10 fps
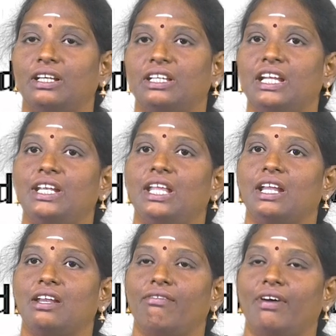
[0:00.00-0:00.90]
the
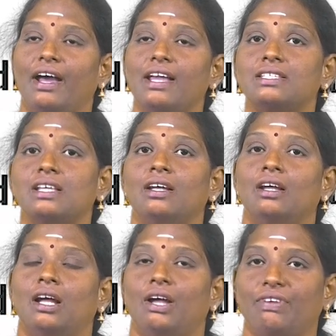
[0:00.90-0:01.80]
heating device
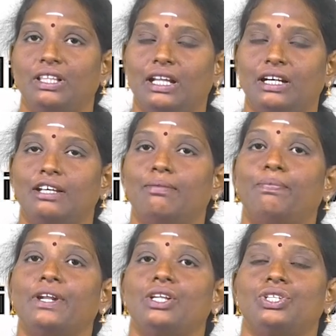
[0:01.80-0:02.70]
with the
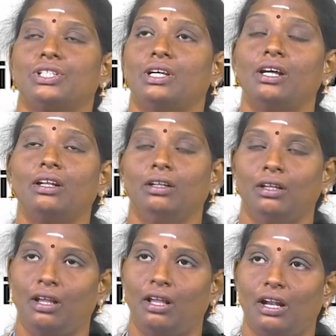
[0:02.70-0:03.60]
temperature
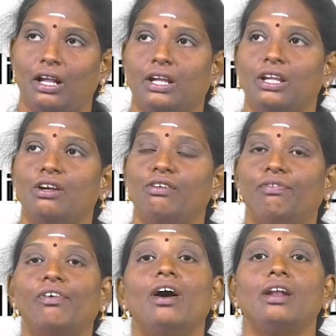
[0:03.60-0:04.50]
required
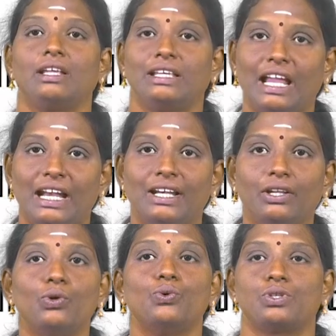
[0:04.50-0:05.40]
for end
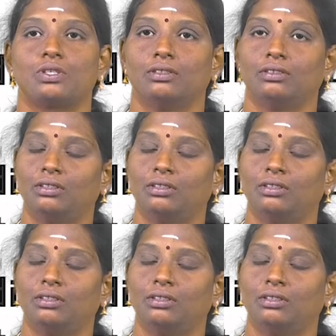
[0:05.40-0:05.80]
use.